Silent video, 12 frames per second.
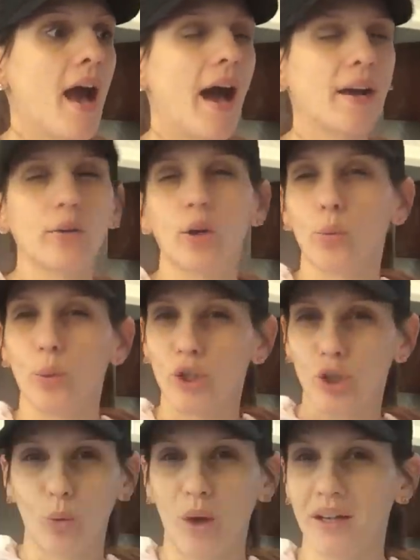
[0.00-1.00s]
I don't know
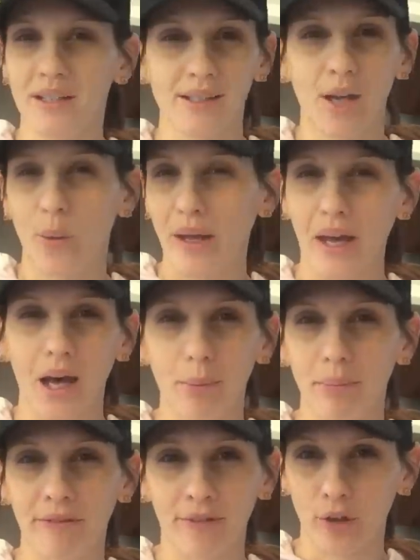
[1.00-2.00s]
which one is going
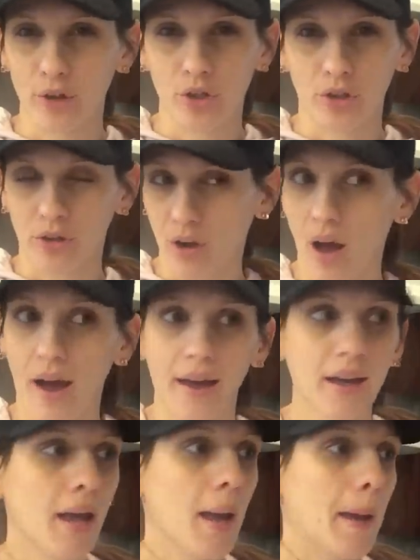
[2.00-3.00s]
up first or
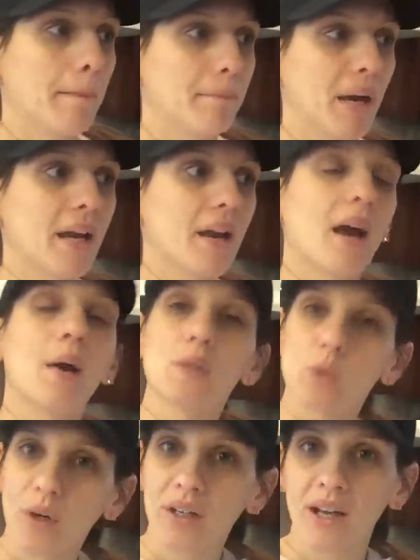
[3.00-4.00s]
not, but I was
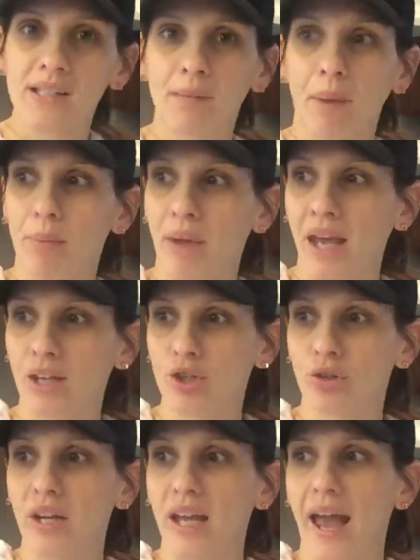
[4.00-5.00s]
organizing my
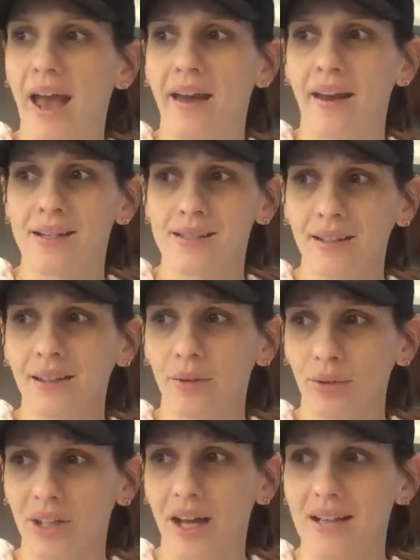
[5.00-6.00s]
pantry and I suddenly
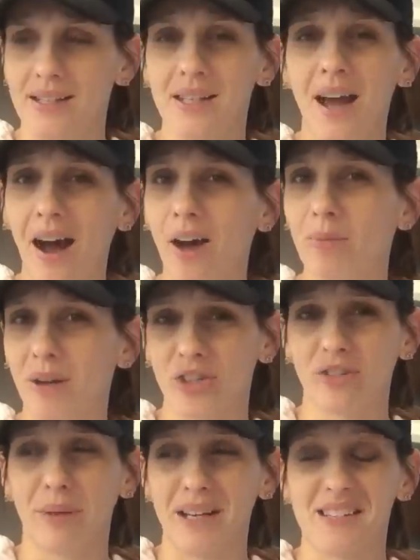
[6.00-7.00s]
realized how much
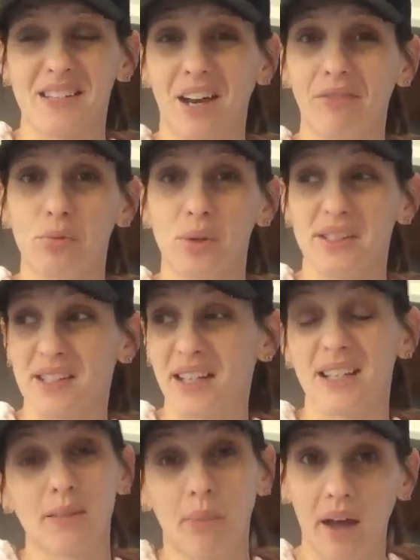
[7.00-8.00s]
of my stuff was
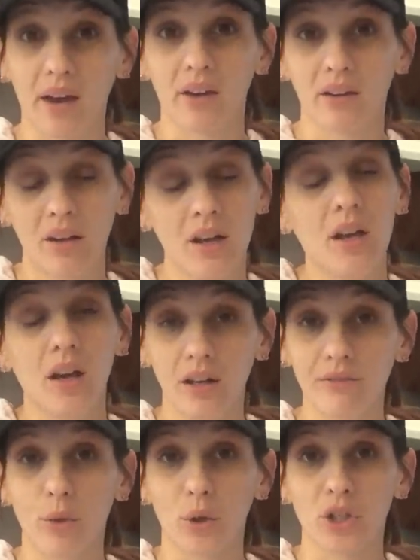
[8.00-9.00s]
expired,
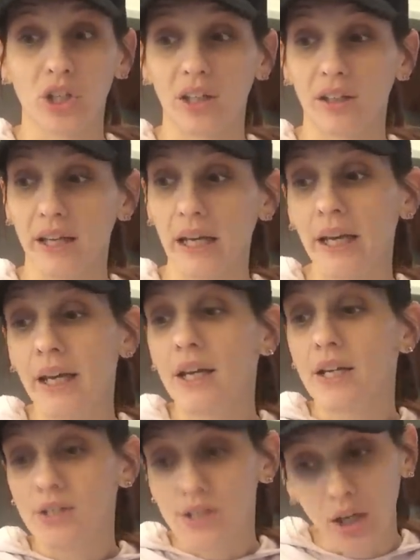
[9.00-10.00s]
unfortunately.
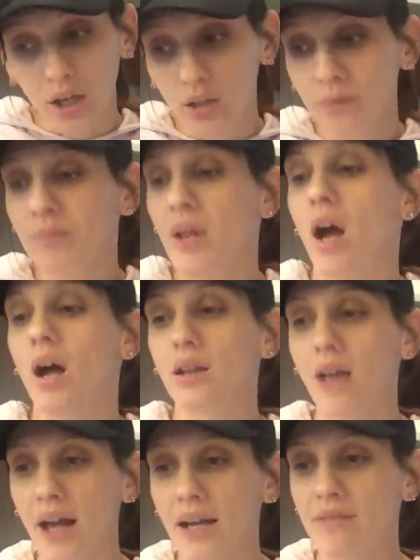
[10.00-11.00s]
So a
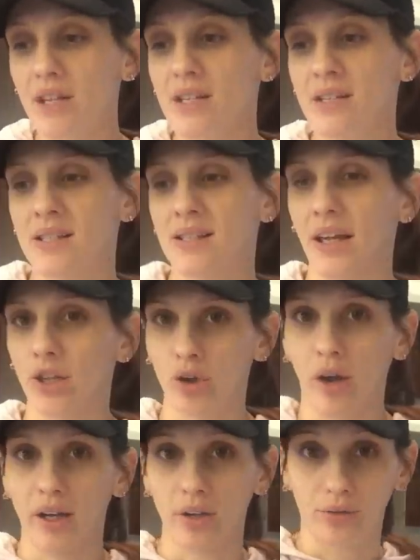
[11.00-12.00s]
lot of this is like
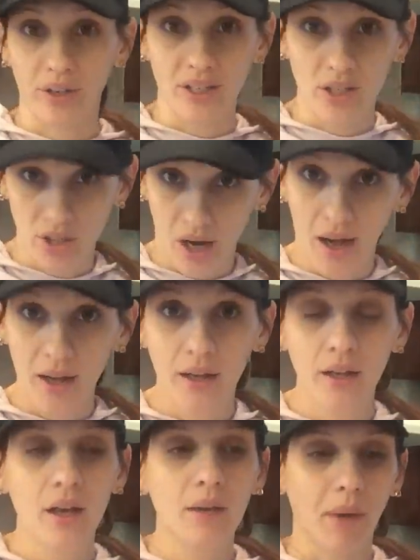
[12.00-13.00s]
trying to restock
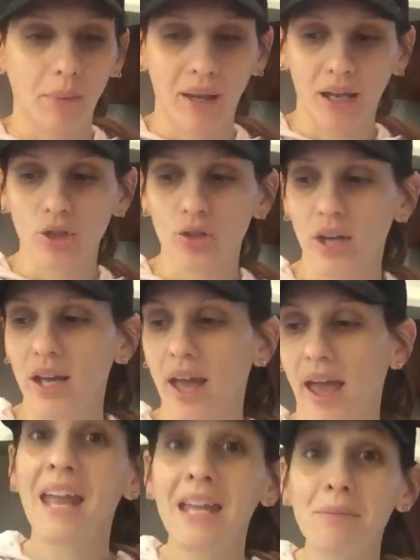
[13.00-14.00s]
my pantry.
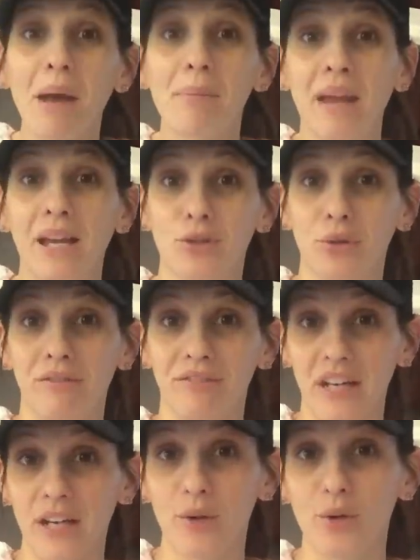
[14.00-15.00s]
In my pantry
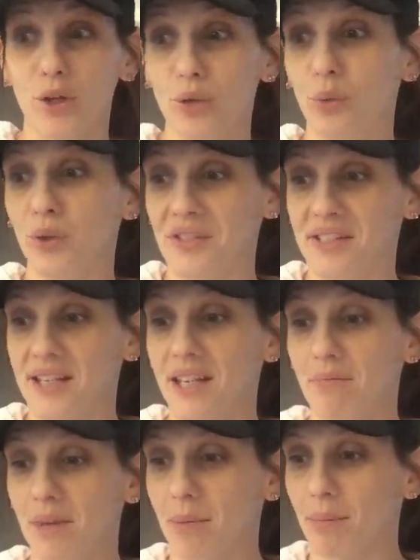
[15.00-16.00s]
video, you will
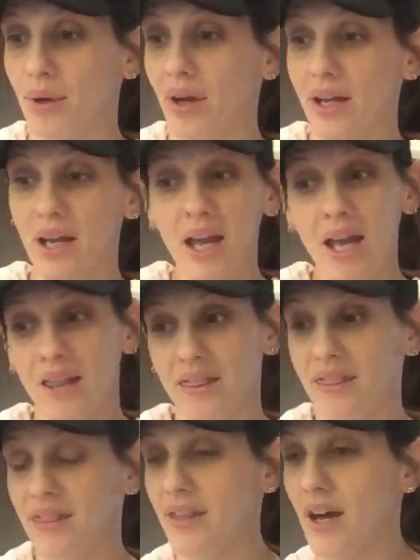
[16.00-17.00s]
see me put
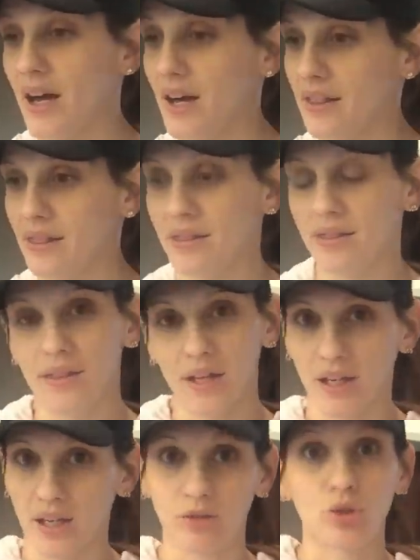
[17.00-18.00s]
uh,
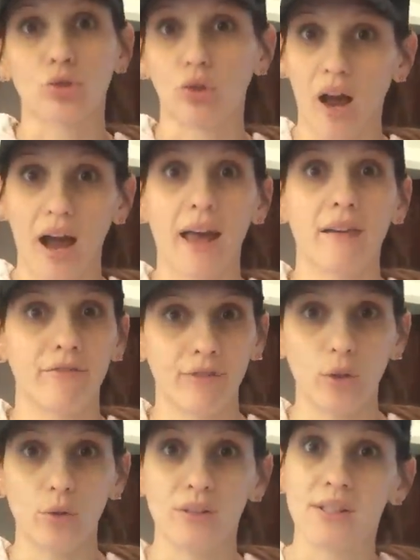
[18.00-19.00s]
the dry
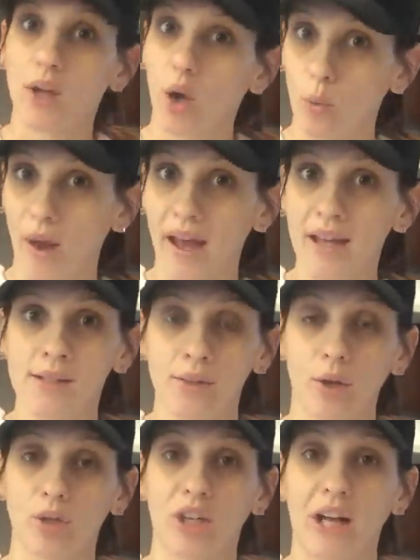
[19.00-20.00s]
foods away, so
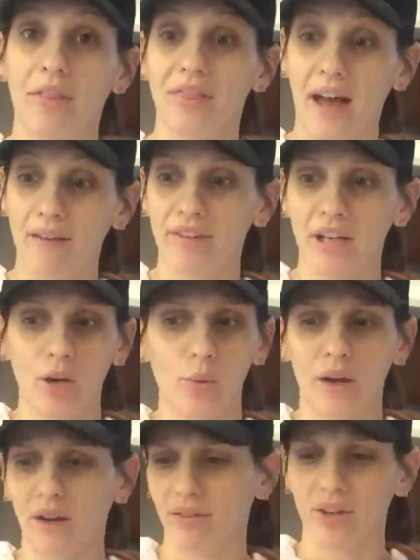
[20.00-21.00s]
go check out that video
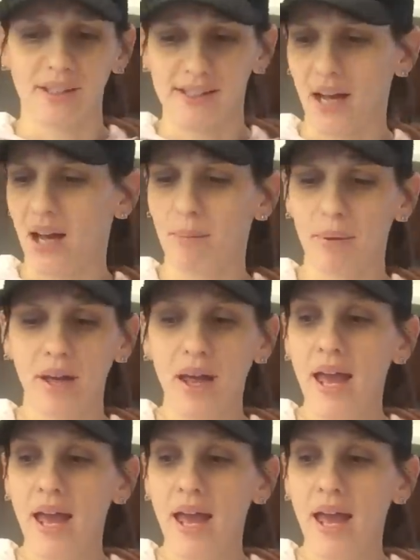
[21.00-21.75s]
whenever it's up.